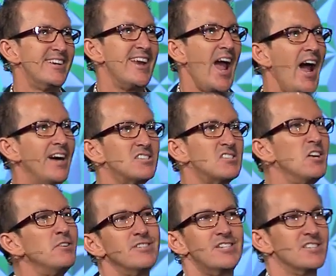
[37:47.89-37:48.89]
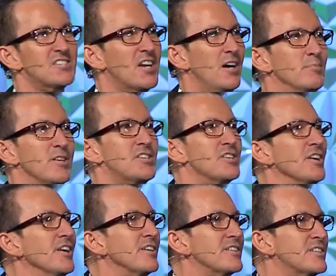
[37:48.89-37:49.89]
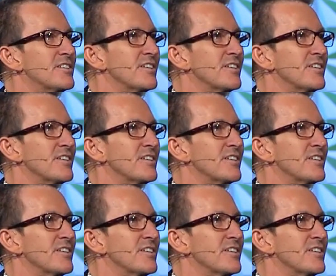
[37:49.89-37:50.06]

Dads, don't just come to church